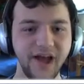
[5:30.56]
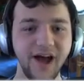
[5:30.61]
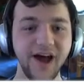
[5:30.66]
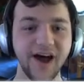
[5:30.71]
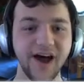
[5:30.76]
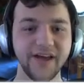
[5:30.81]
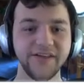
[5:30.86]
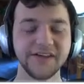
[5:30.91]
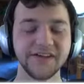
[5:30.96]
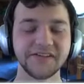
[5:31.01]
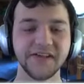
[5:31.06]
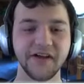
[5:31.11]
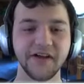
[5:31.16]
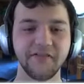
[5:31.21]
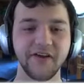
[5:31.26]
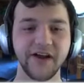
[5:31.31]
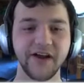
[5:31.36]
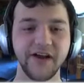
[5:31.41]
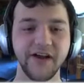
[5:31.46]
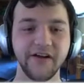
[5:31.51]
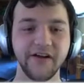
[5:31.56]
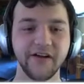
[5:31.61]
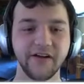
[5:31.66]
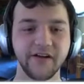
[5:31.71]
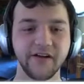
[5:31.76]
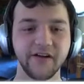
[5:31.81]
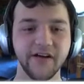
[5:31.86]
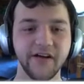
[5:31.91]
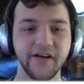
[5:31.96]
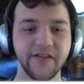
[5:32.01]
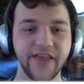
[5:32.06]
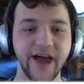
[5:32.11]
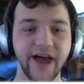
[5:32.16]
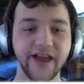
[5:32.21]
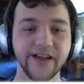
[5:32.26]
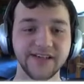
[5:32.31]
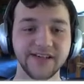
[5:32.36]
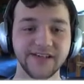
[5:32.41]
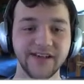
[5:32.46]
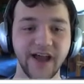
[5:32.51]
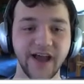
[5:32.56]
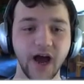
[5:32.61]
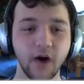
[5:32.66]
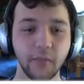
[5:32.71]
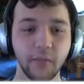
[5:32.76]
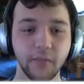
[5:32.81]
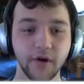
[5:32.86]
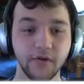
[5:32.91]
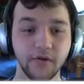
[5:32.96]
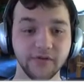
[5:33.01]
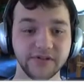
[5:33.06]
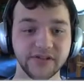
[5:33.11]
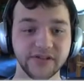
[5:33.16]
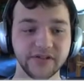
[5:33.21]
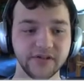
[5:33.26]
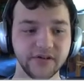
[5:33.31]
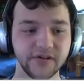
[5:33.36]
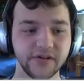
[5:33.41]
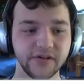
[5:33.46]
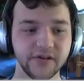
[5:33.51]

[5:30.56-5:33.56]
Ah, this thing right here. That is an outpost.